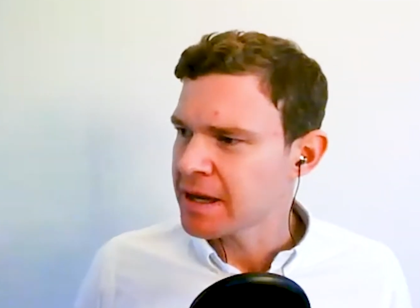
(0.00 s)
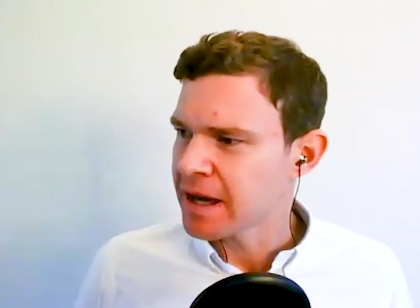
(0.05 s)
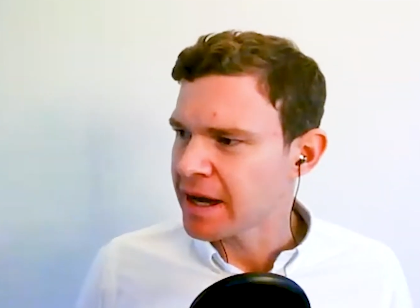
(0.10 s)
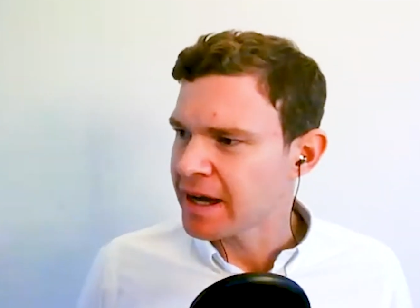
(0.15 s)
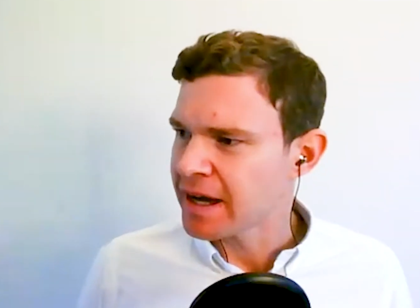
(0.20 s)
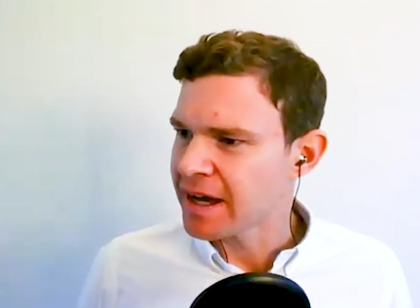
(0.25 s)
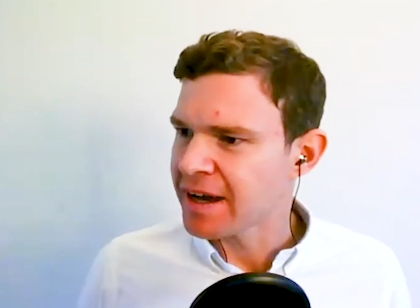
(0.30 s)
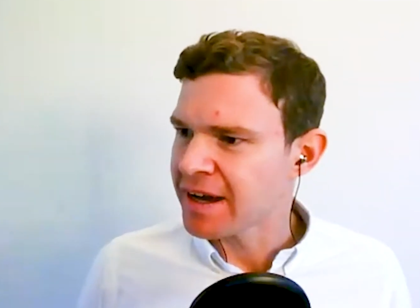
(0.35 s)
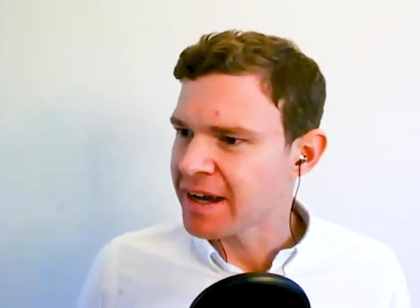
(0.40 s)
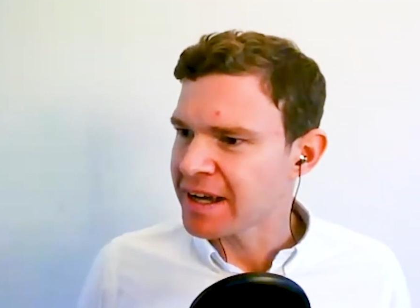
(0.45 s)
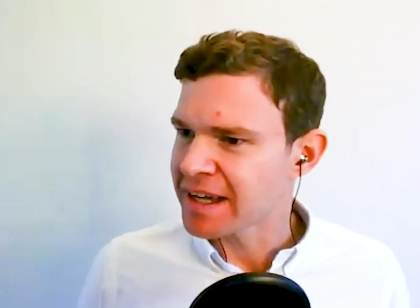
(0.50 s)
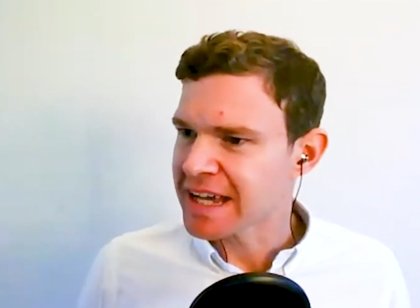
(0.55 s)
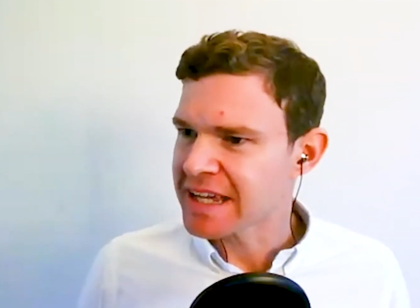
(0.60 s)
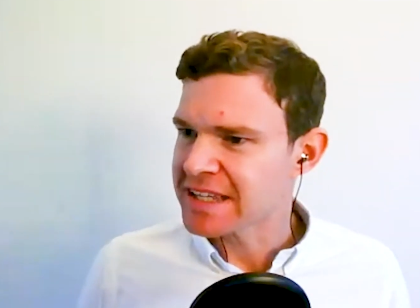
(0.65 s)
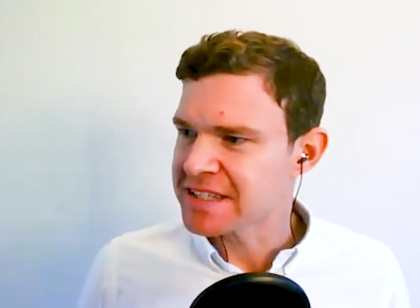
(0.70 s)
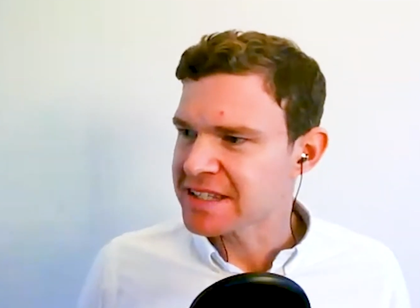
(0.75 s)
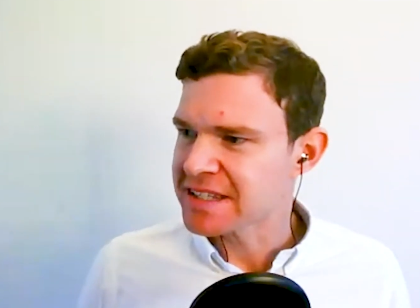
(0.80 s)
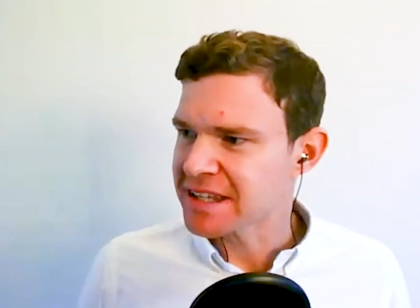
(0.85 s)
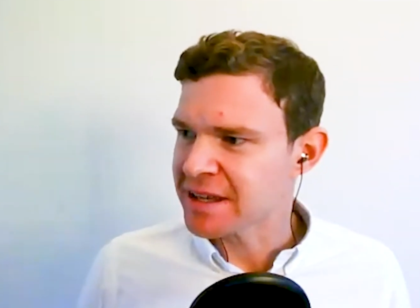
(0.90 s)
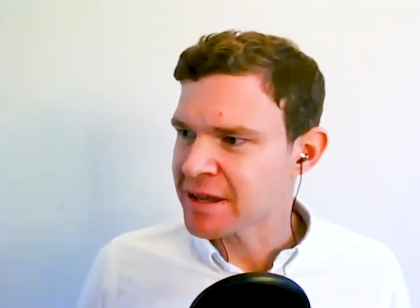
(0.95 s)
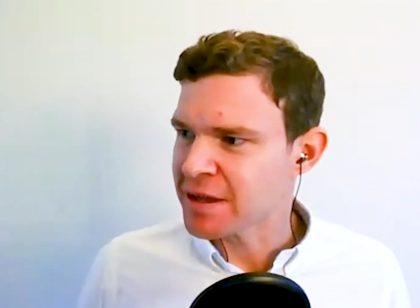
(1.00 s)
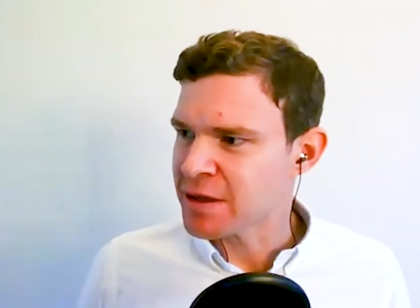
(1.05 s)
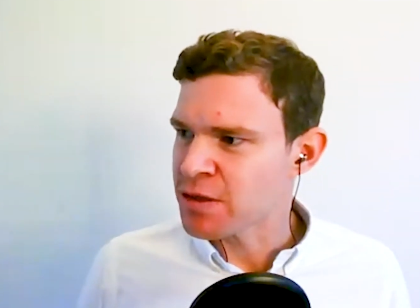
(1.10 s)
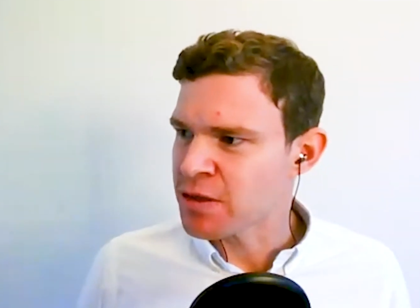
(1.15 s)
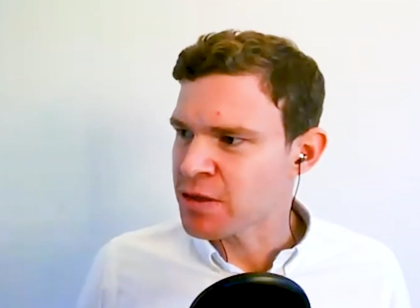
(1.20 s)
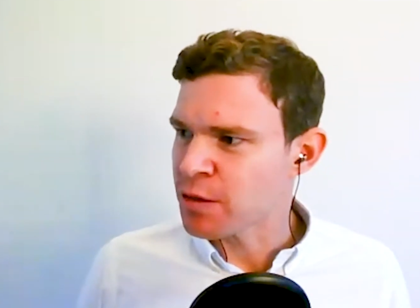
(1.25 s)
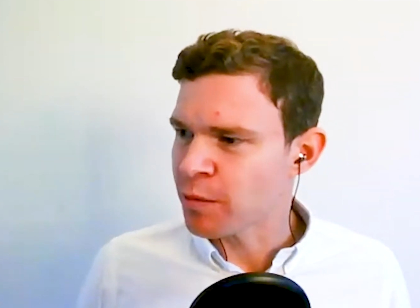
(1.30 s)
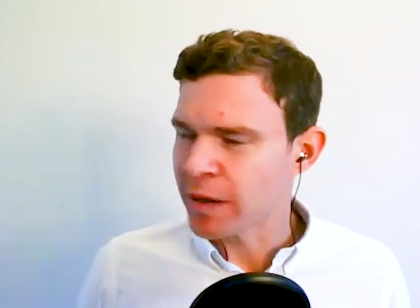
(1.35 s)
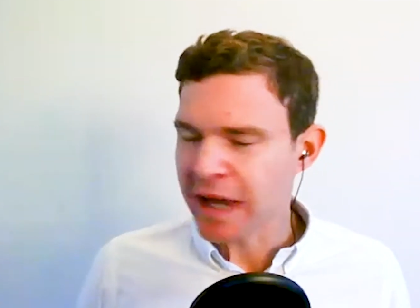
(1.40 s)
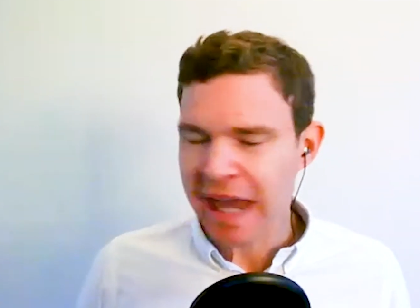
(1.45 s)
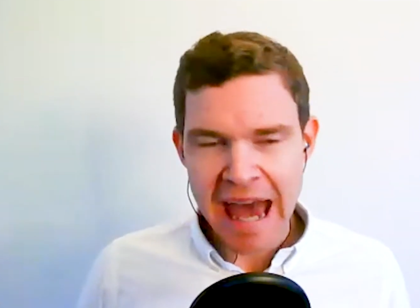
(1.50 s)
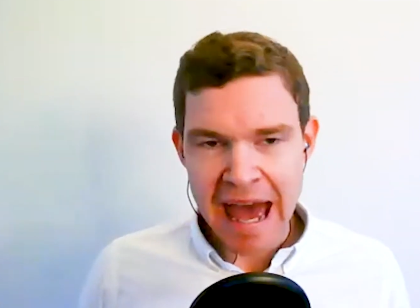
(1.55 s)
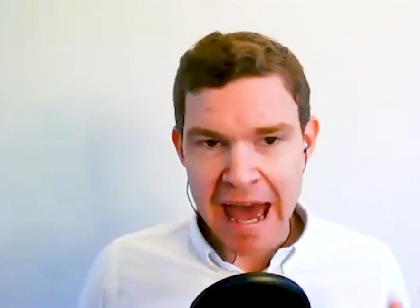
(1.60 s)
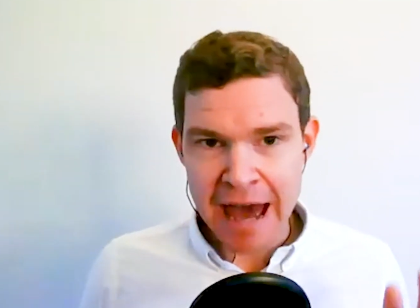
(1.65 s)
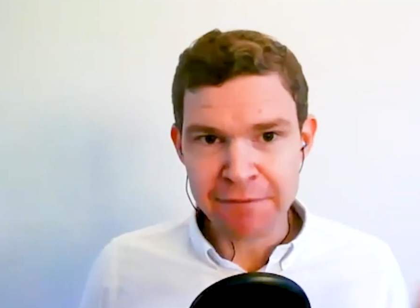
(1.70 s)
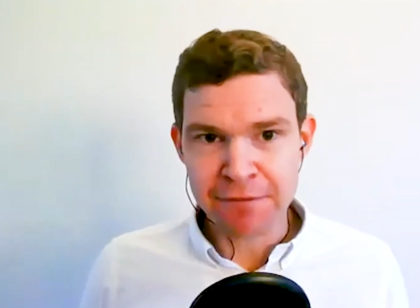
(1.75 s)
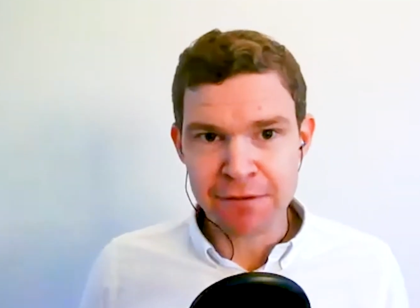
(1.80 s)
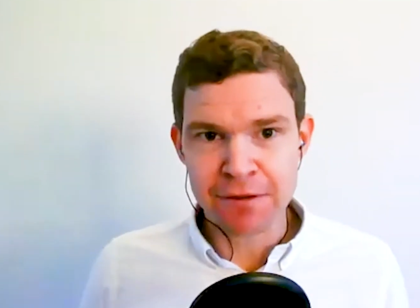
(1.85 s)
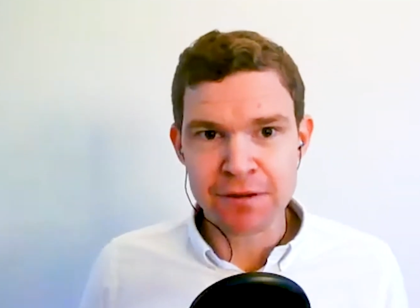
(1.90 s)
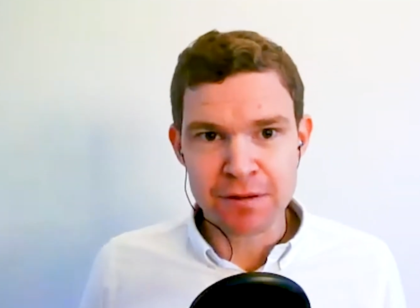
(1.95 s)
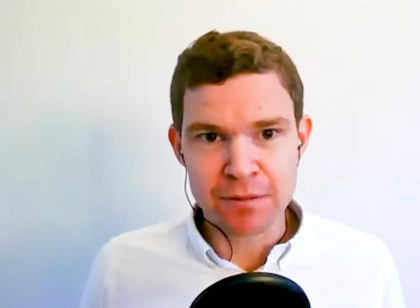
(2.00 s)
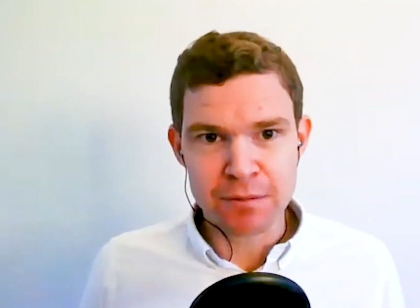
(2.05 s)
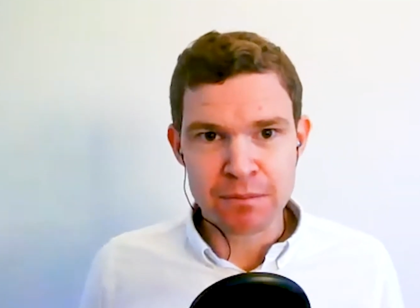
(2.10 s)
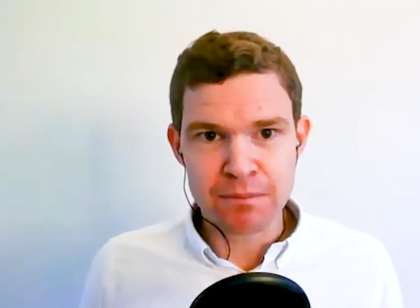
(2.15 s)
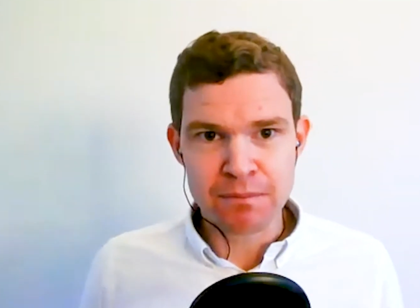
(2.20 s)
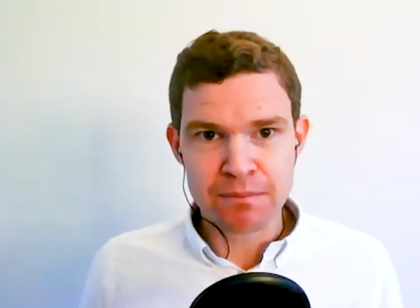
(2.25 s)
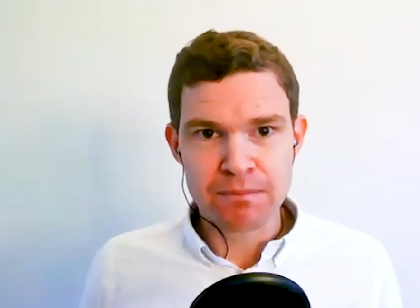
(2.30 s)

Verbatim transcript: but I guess that we haven't